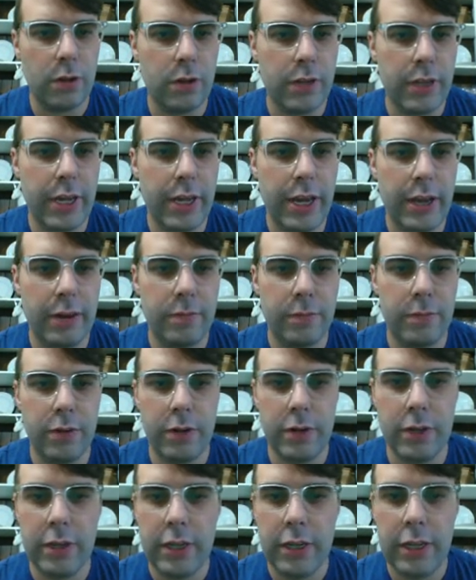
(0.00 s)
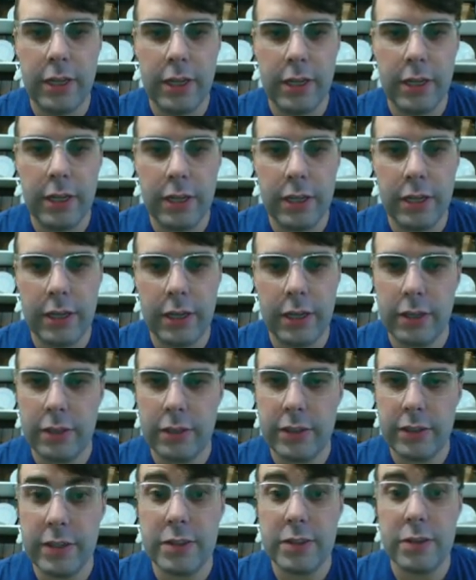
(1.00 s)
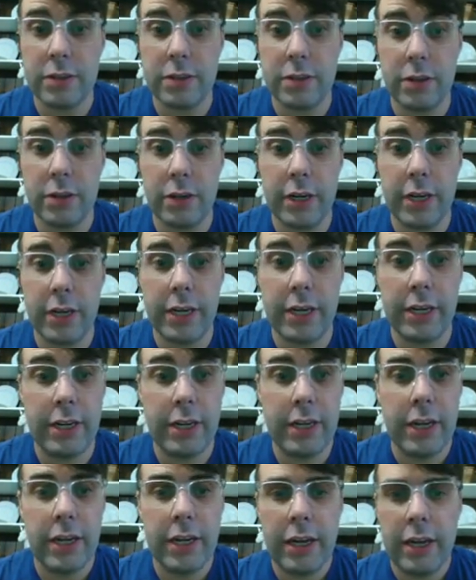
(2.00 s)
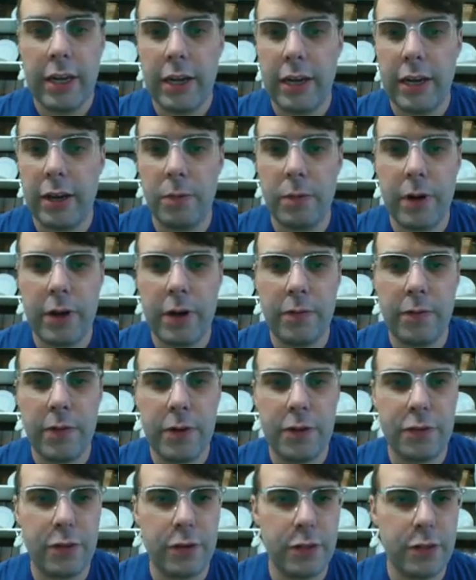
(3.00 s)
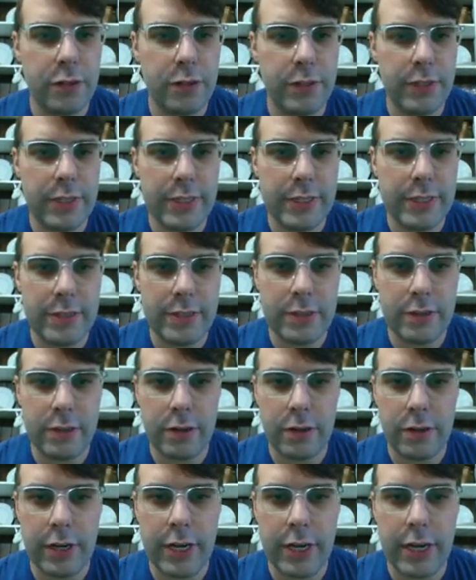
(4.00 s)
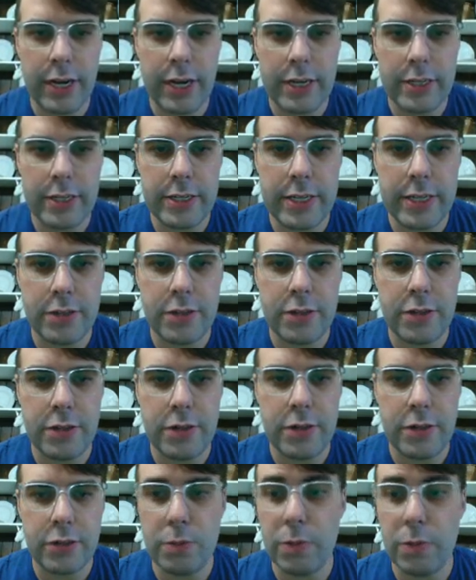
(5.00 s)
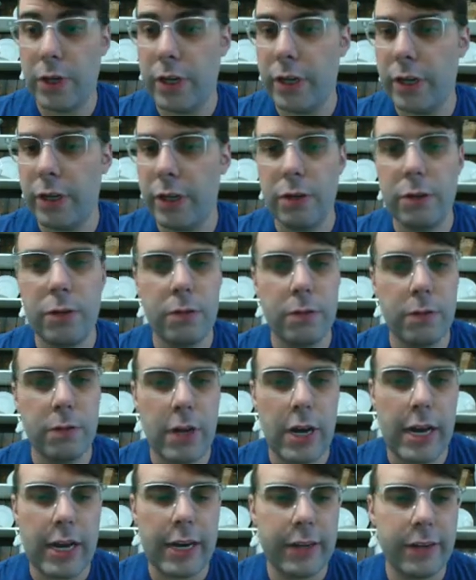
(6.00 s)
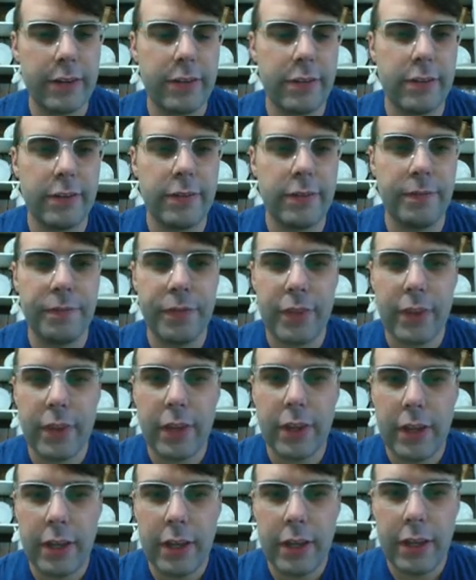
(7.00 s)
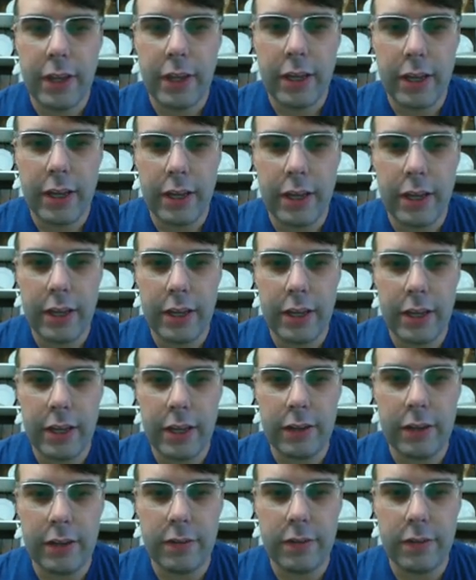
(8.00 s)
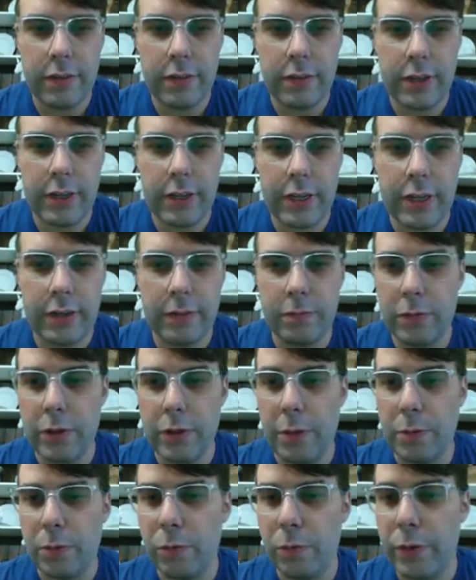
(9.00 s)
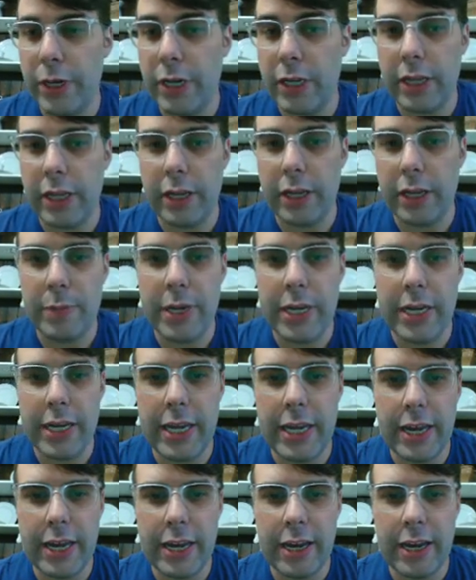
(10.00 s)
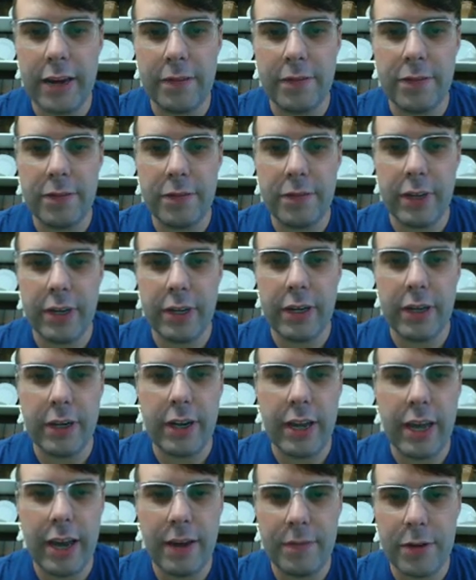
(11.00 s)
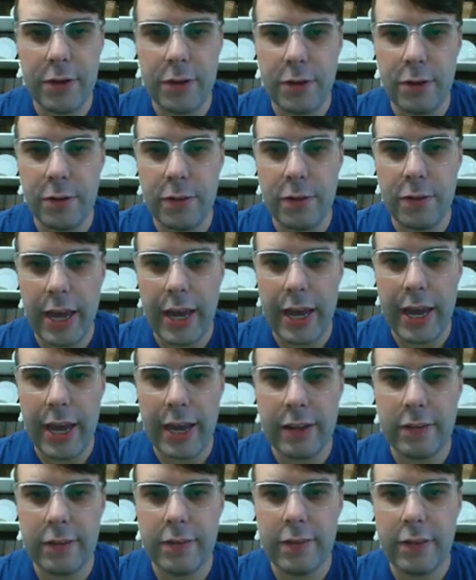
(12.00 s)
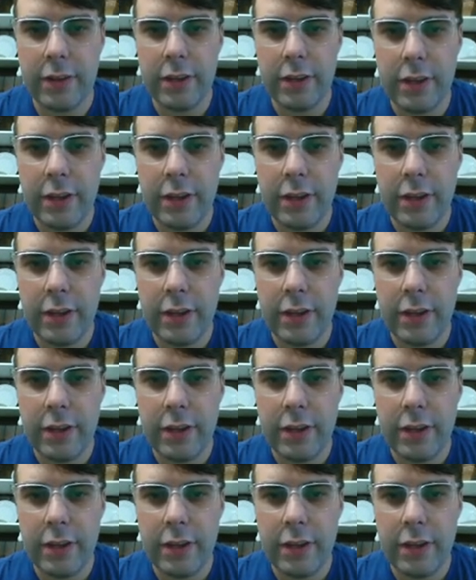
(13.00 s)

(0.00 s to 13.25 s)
on that for uh, distance learning. Uh, when I first started doing distance learning, I just had the students work in Google Docs and um, they were reading like PDFs and having to do that.